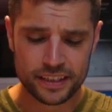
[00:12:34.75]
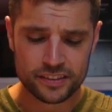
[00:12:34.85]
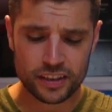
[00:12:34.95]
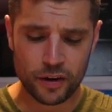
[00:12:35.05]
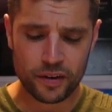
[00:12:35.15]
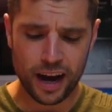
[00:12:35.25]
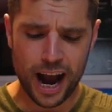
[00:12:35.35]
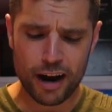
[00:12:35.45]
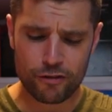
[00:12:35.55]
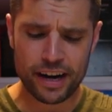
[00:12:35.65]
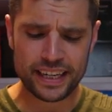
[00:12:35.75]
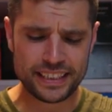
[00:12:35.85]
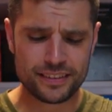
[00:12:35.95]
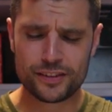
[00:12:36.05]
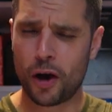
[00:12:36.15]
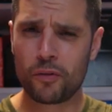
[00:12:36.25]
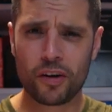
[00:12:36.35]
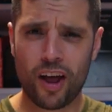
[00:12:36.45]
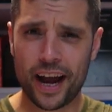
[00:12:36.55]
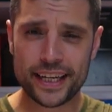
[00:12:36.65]
So I really don't
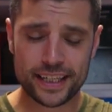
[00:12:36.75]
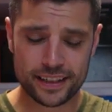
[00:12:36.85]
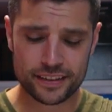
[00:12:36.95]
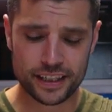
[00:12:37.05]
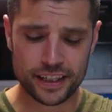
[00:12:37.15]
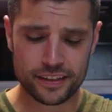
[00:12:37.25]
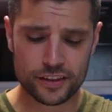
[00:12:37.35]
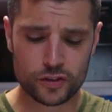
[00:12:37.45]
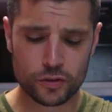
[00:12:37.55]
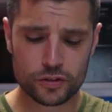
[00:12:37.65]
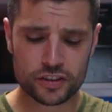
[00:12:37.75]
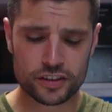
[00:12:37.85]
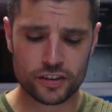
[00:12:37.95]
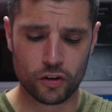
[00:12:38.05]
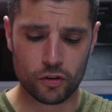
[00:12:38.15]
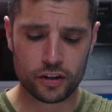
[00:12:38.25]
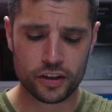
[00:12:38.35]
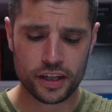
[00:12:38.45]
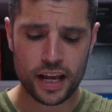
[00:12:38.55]
like the tungsten look,